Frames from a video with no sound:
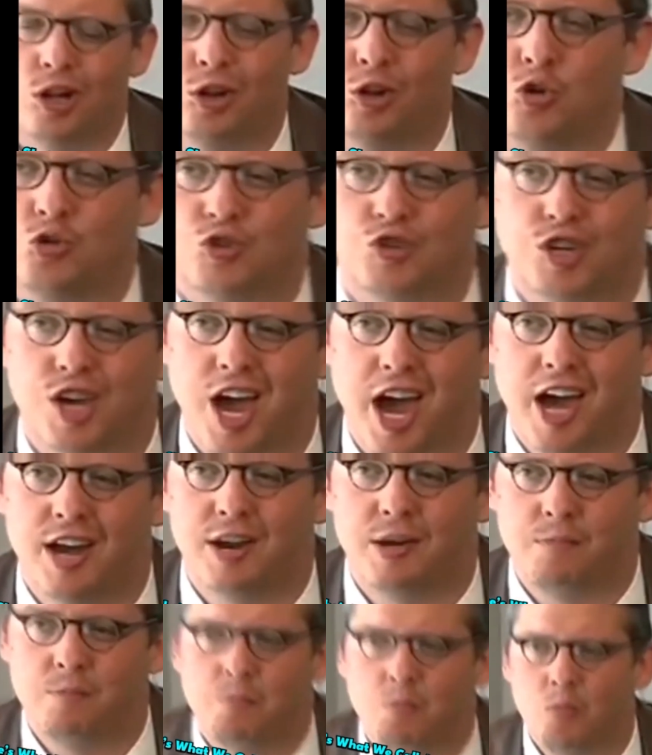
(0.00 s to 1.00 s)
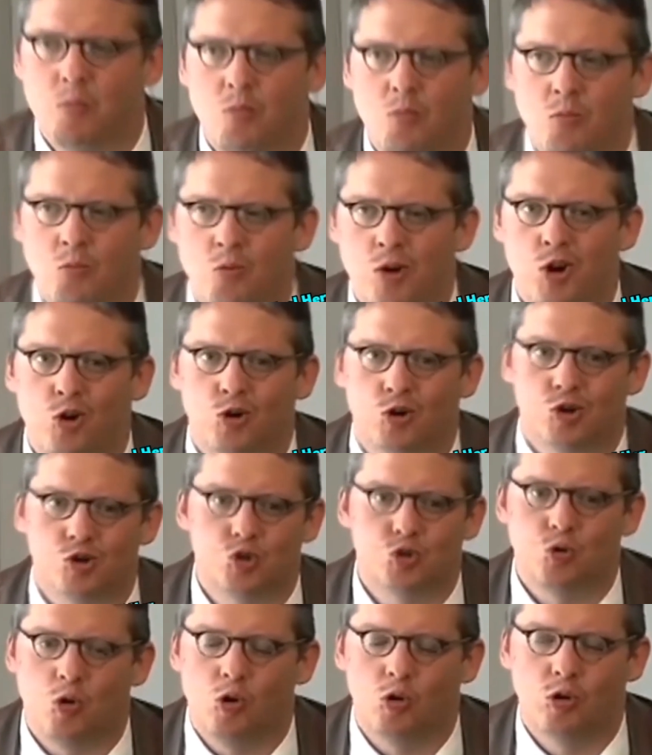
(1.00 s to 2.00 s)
a loose cannon. We don't control